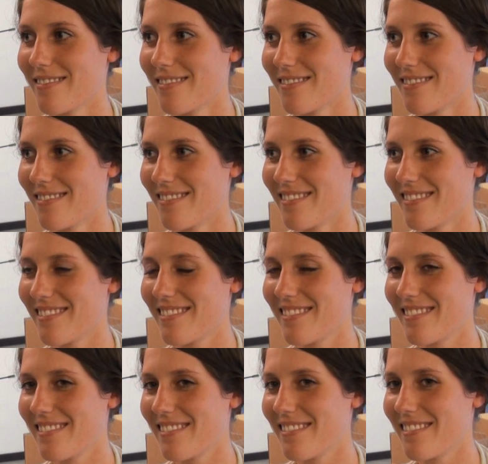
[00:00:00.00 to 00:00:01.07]

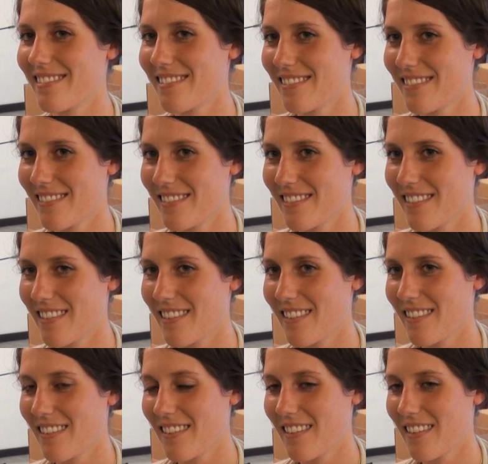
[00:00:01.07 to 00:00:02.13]

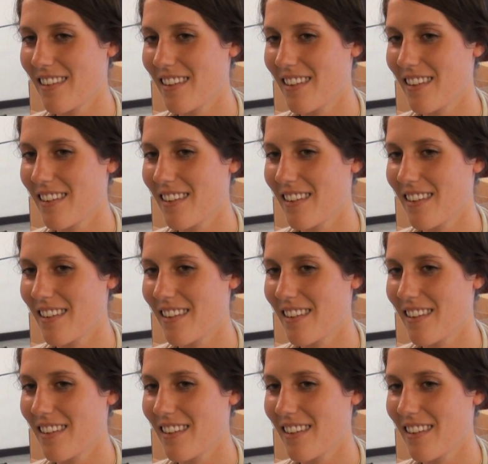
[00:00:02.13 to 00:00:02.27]
(not speaking)